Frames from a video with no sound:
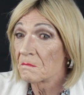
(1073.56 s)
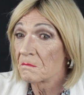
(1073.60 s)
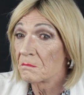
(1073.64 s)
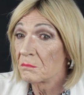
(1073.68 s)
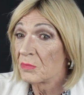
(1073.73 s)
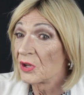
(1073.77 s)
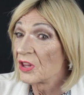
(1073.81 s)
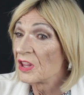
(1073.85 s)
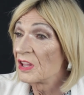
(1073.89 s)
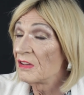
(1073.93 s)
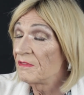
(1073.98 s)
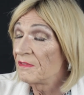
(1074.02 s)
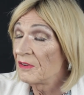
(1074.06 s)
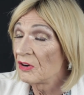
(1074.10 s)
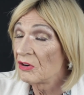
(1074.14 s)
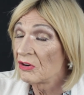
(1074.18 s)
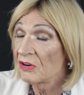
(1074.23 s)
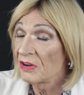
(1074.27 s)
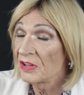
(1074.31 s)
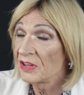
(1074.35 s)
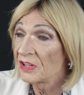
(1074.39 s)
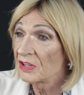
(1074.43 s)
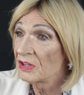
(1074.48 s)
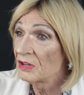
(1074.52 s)
they're
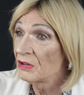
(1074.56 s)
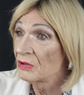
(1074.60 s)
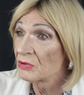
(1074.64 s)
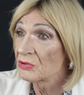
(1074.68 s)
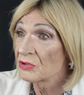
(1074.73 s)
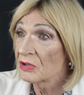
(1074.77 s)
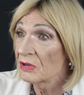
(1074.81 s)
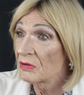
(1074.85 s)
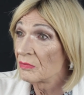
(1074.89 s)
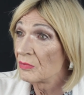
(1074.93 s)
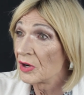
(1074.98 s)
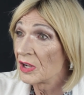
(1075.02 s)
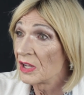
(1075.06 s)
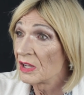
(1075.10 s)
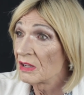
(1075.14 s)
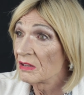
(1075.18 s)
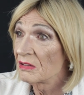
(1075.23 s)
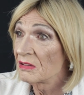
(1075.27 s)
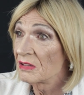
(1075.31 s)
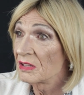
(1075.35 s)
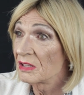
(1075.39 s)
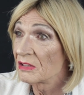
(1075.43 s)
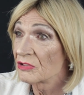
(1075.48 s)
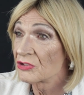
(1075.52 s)
fine. The girls come
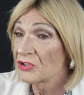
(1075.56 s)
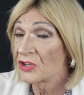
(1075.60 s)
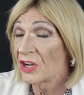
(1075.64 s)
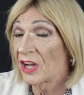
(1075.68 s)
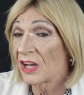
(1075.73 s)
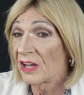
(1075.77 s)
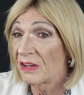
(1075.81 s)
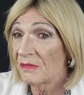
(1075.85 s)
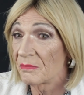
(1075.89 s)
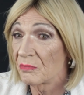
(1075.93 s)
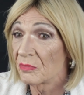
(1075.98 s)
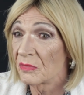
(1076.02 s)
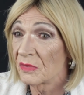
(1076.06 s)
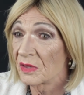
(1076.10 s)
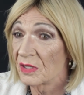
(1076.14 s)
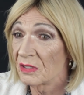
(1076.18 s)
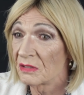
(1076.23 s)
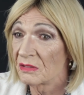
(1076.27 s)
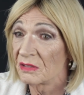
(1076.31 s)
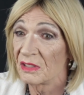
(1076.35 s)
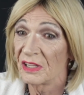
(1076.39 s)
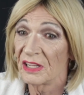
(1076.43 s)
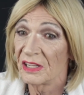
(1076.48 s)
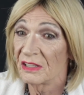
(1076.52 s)
round, they'll chat,
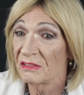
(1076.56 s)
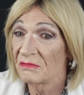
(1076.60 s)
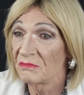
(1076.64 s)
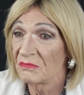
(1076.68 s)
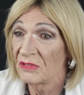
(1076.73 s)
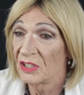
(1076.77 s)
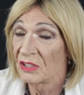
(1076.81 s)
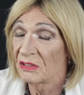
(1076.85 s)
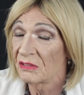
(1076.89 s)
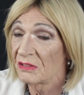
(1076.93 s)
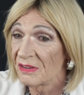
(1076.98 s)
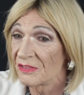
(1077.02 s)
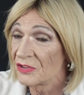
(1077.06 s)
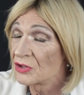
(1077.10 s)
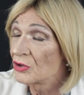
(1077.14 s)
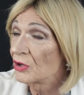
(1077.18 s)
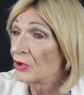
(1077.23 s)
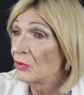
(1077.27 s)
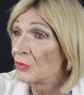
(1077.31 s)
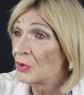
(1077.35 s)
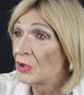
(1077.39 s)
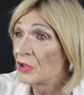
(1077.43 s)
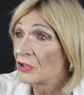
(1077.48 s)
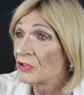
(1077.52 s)
they'll have a
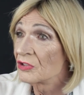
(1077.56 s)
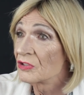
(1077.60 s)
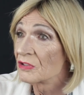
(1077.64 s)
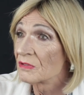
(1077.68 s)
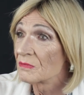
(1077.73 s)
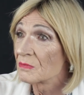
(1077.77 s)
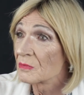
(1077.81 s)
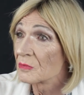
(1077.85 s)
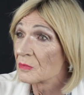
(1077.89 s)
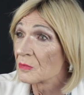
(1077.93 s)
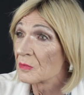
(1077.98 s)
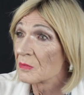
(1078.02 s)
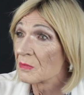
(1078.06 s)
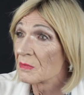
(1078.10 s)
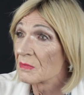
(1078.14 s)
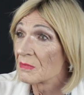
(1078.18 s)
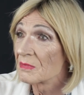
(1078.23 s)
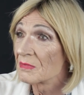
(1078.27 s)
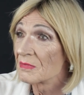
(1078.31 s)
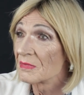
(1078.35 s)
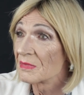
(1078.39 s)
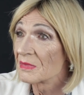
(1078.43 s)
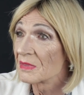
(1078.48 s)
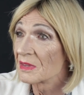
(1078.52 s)
drink with us.
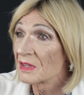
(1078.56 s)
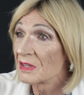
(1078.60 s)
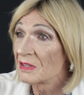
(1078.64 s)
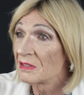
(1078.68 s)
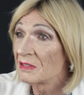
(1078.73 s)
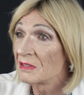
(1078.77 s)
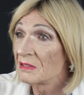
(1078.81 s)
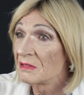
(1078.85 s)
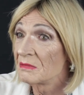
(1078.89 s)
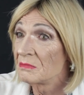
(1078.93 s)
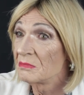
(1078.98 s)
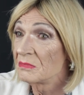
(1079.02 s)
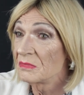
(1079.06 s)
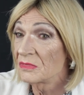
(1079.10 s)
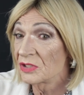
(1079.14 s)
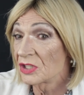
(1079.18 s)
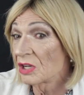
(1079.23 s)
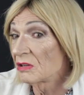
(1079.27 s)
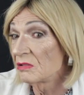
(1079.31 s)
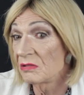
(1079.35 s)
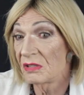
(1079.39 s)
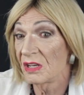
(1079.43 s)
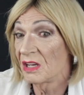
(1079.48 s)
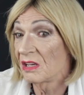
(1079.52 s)

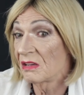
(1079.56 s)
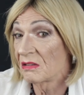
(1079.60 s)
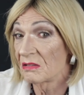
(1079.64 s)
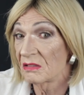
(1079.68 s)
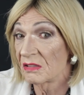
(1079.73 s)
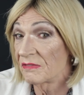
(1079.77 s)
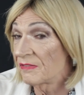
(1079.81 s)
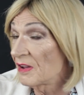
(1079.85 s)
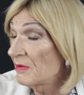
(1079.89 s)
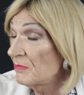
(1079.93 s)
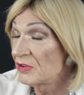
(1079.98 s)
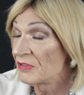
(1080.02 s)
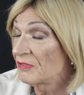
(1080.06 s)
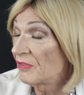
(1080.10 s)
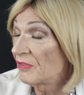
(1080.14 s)
So yeah, the family's